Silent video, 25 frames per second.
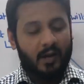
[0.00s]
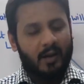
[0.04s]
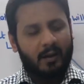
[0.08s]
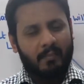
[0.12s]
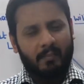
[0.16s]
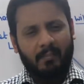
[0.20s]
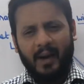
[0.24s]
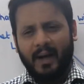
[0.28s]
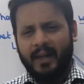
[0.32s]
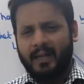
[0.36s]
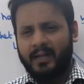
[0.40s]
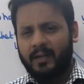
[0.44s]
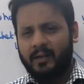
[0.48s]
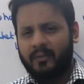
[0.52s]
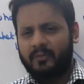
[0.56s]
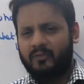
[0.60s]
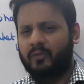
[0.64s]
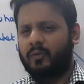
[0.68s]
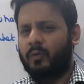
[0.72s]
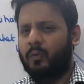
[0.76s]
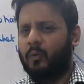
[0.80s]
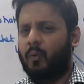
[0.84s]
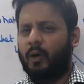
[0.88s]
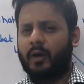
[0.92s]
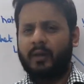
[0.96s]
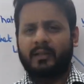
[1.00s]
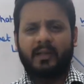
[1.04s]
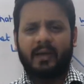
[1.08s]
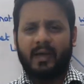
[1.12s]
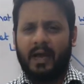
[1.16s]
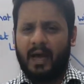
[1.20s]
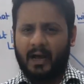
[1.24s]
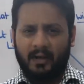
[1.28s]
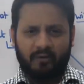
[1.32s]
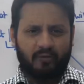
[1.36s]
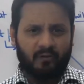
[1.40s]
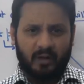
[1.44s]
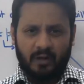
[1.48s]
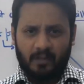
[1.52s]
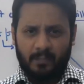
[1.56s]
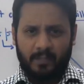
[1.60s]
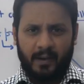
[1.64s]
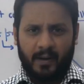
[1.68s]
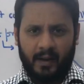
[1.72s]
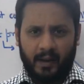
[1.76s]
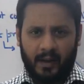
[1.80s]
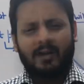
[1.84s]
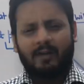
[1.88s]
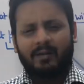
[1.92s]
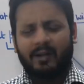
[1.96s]
minus what they actually
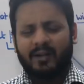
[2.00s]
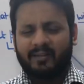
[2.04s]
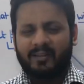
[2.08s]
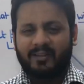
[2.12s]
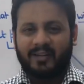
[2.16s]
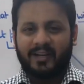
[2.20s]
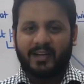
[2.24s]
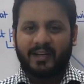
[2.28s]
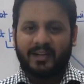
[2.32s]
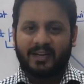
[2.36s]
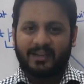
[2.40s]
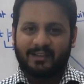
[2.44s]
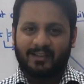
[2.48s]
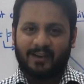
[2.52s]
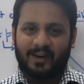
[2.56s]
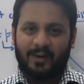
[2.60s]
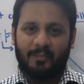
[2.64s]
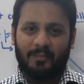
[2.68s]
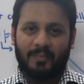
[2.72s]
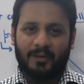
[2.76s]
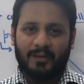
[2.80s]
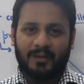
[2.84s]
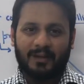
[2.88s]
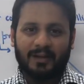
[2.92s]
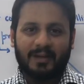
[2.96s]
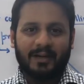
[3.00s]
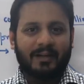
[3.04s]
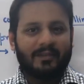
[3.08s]
pay. Now let's take an example.